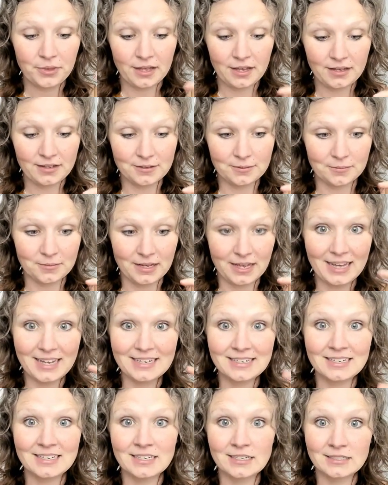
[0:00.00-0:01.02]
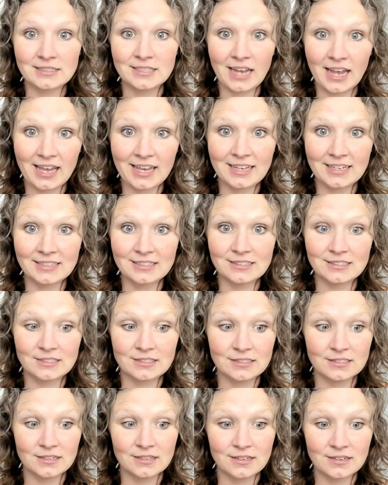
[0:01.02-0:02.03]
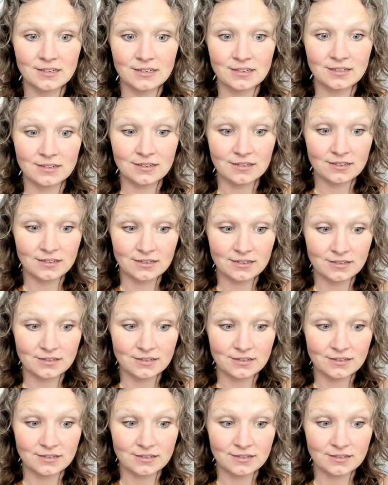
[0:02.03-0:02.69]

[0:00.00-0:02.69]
Um, and contains uh,